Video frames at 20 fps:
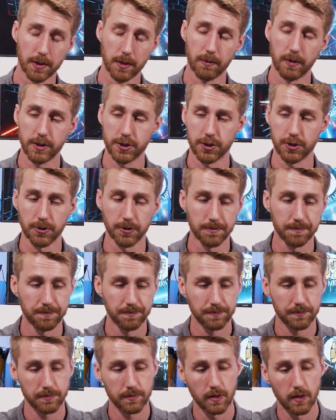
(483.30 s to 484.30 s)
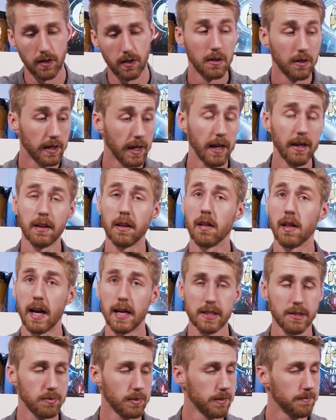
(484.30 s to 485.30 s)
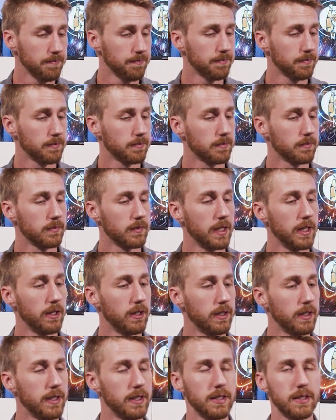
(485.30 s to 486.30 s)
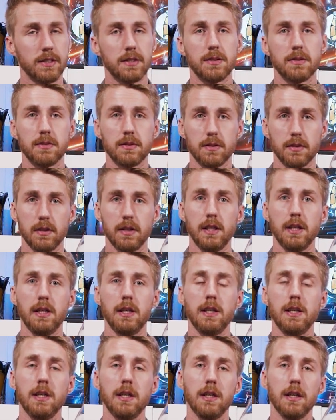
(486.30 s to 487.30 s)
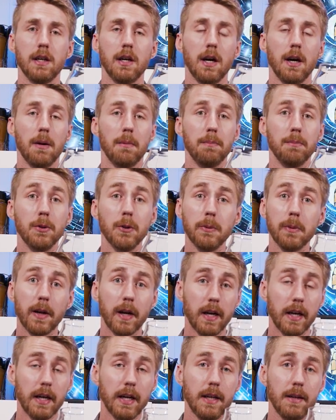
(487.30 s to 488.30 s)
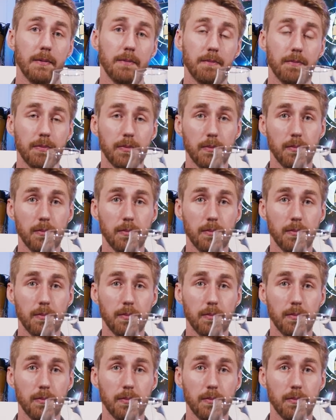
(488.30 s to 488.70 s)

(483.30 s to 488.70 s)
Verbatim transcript: the original. Okay, and the last one here is the blueberry